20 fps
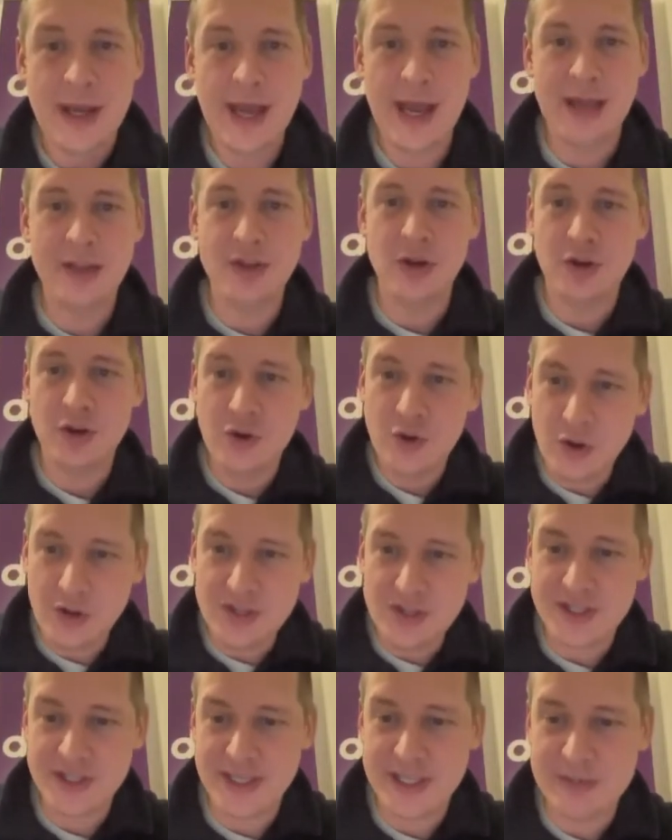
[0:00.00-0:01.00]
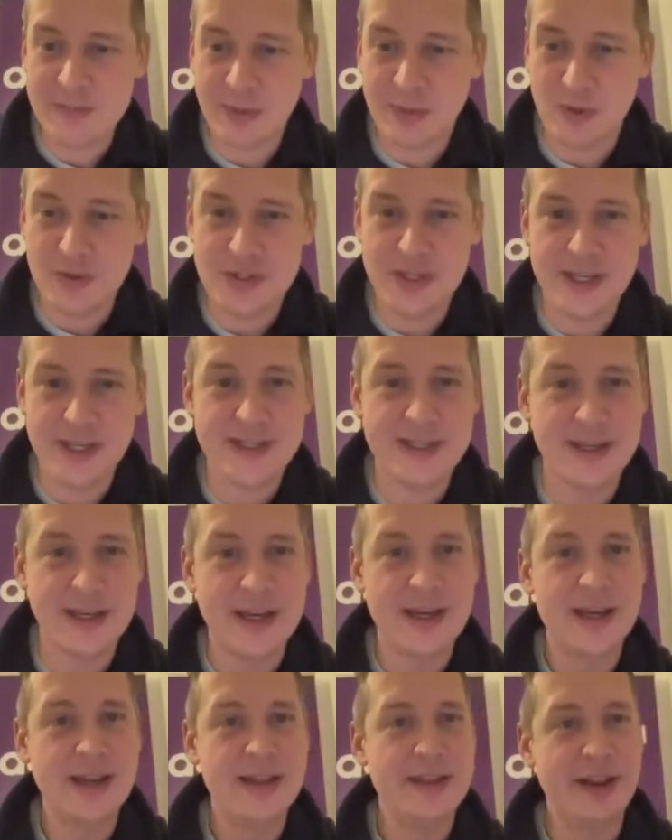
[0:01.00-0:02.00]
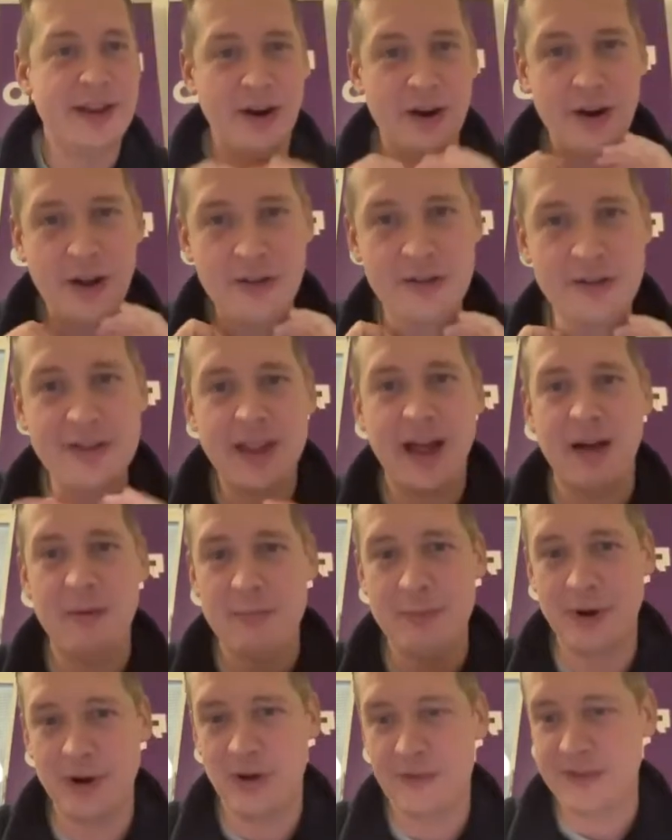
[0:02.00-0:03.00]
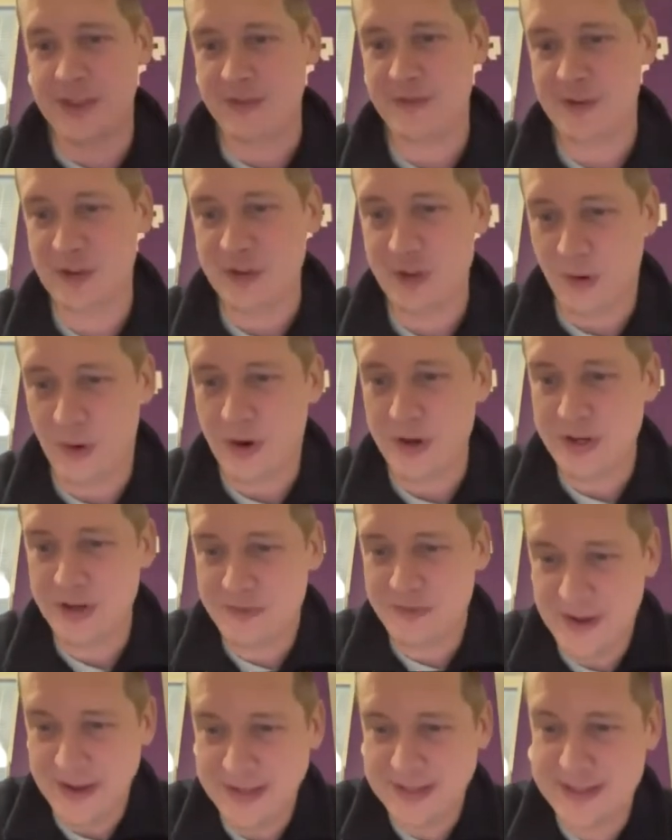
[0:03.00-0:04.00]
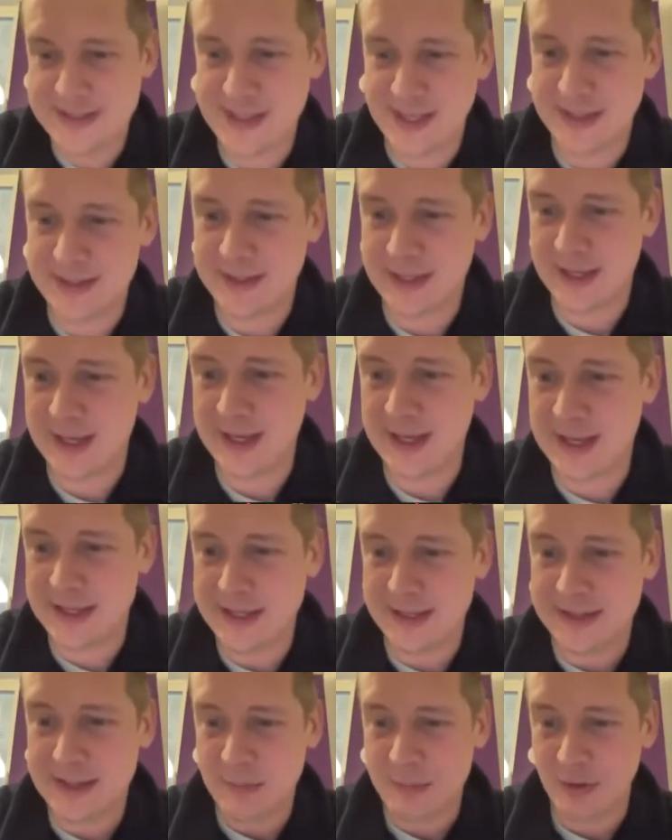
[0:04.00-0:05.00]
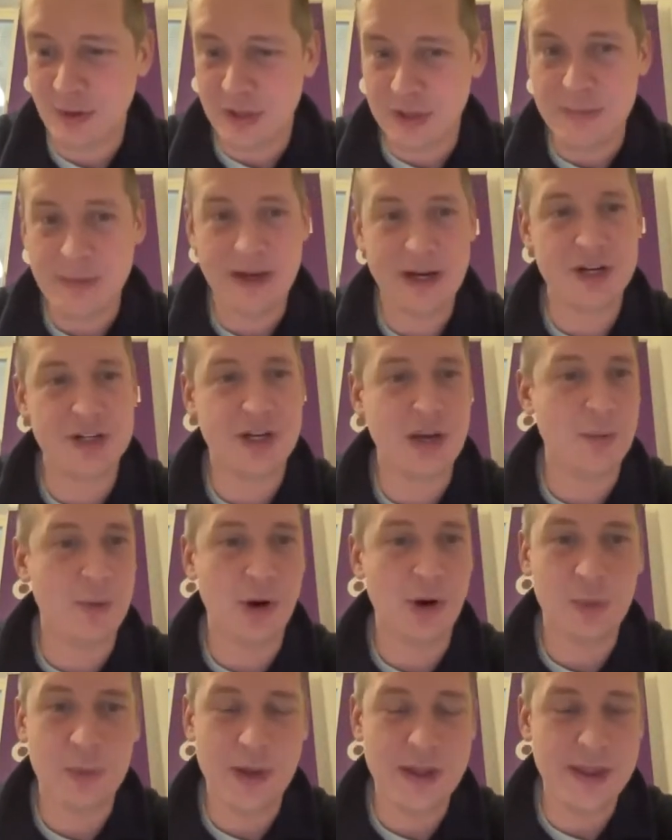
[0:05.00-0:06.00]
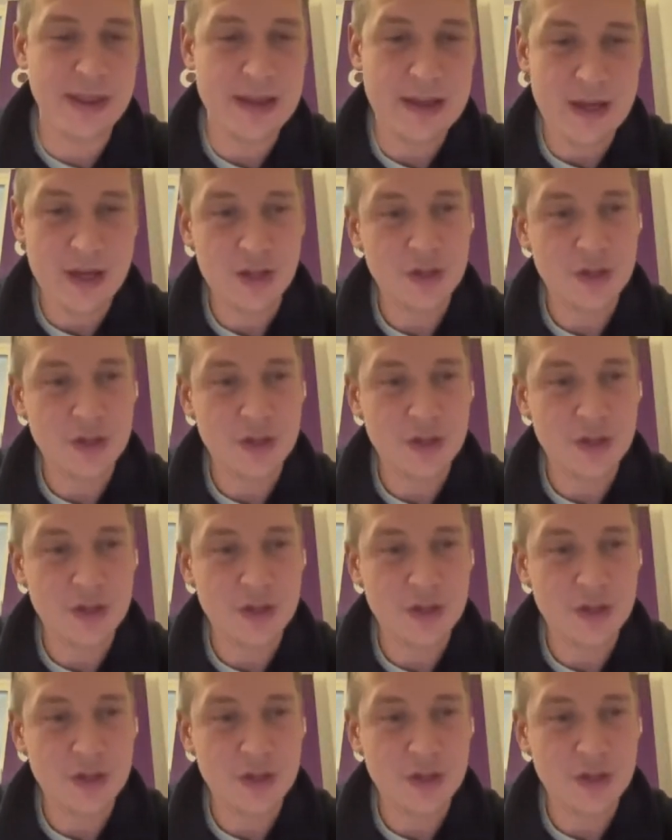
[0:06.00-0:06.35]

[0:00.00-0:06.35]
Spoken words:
And across this process, there are a number of different artifacts that the product manager can work with.